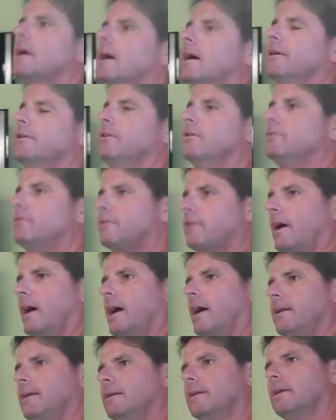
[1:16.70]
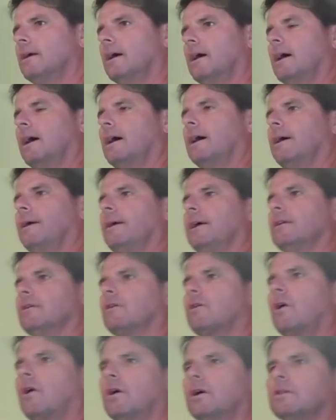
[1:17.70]
uh, Uton, uh,
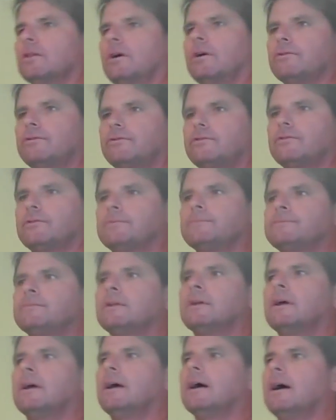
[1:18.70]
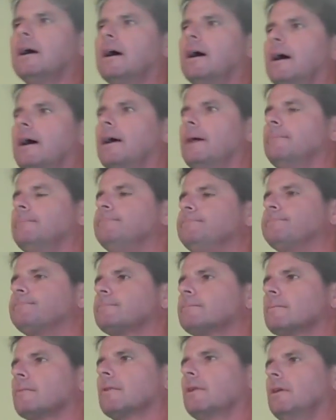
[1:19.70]
and Carlos, um,
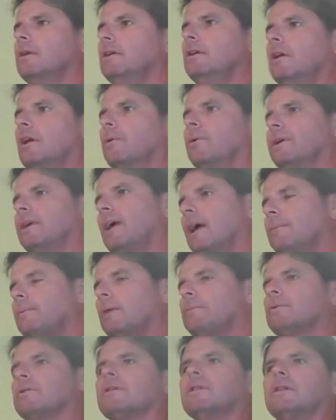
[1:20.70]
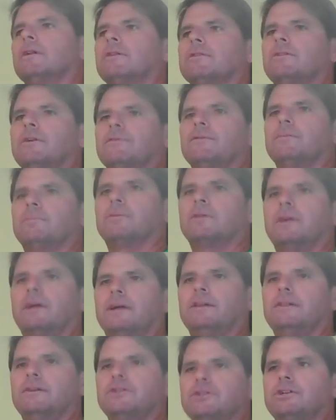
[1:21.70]
you know, we came up with a little different
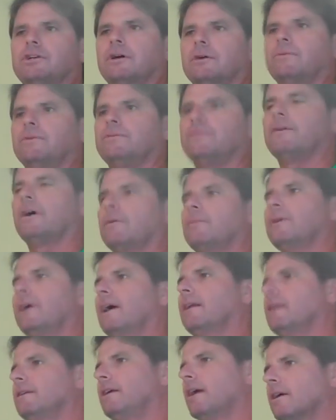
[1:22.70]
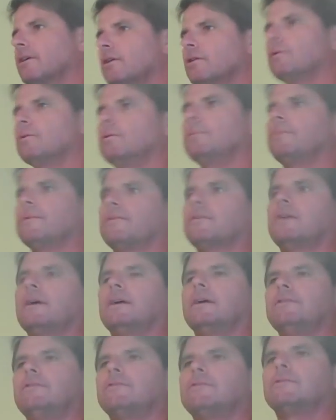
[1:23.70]
plan this year. We felt we had a younger group of
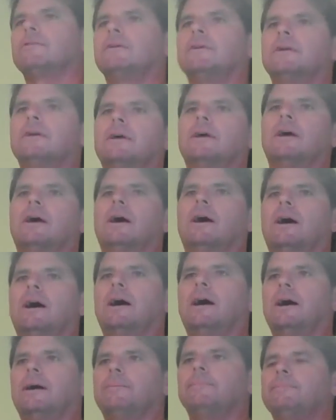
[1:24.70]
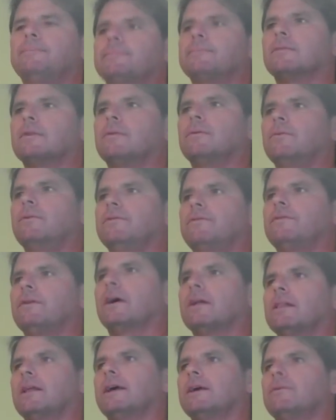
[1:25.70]
kids. Um, we
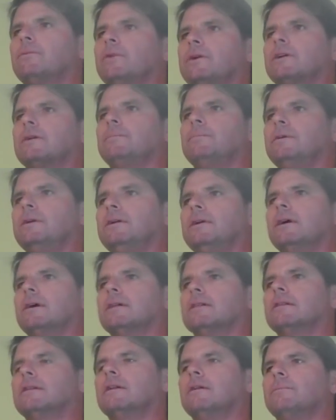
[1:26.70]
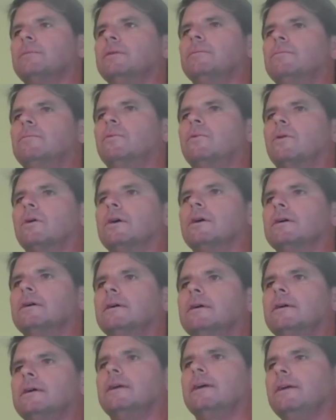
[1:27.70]
felt like we could be a little bit more
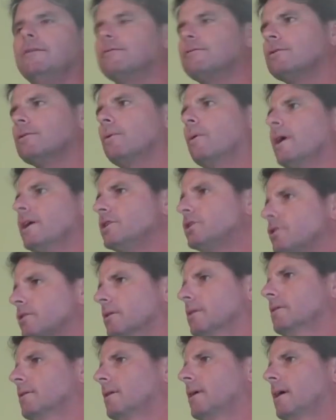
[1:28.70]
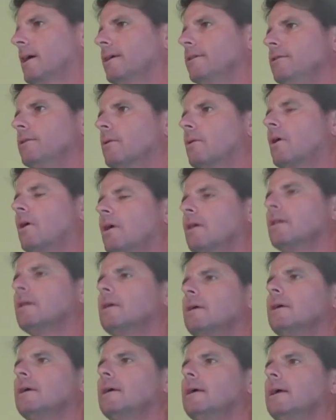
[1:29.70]
influential on you all.